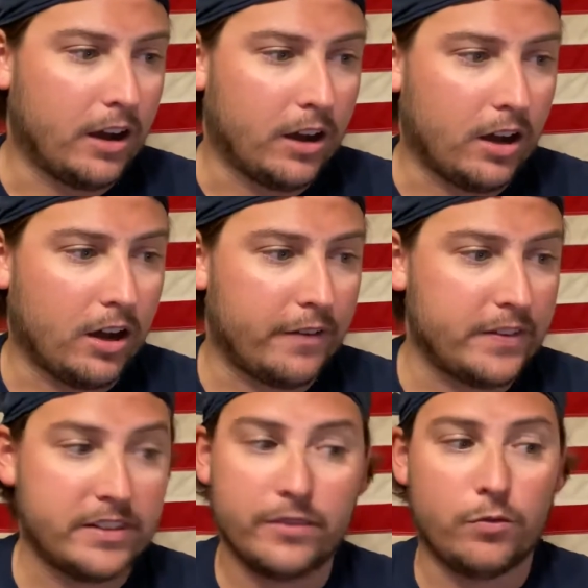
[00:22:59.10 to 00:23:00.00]

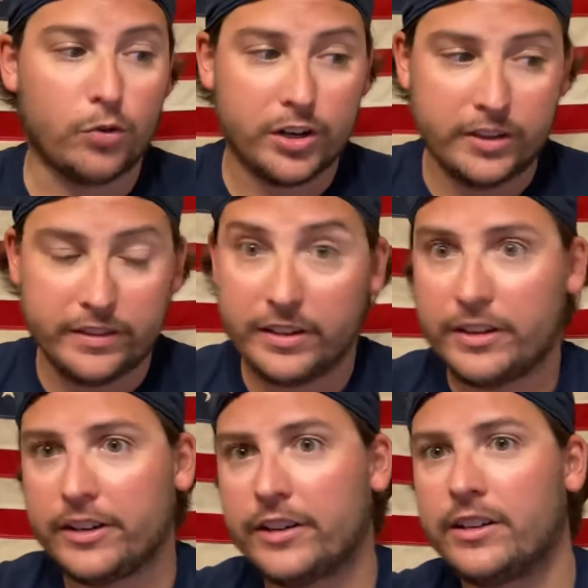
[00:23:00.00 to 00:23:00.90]
Offensive rookie of the
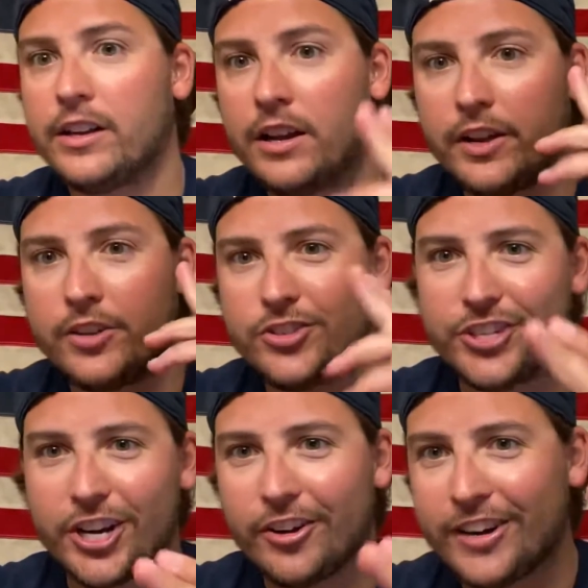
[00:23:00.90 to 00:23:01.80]
year,
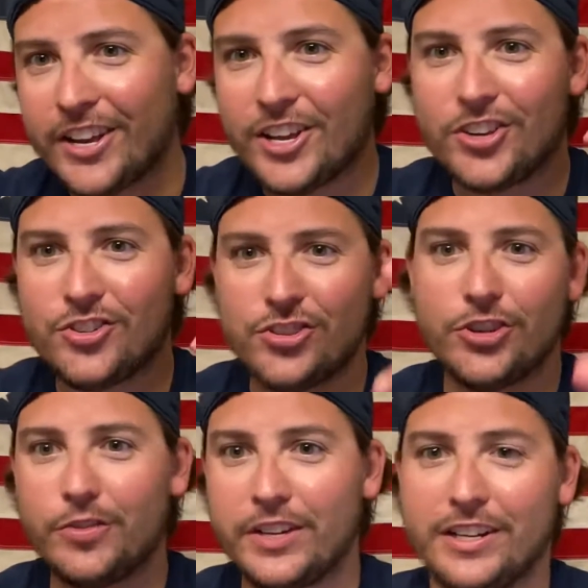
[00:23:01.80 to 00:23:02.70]
Jerry
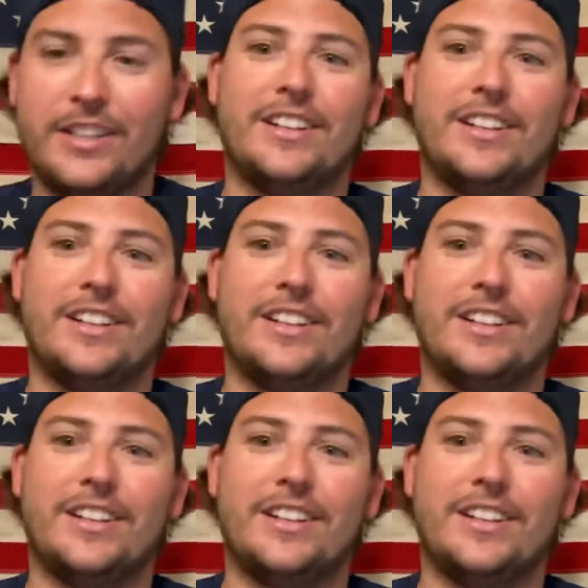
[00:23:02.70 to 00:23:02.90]
Jeudy.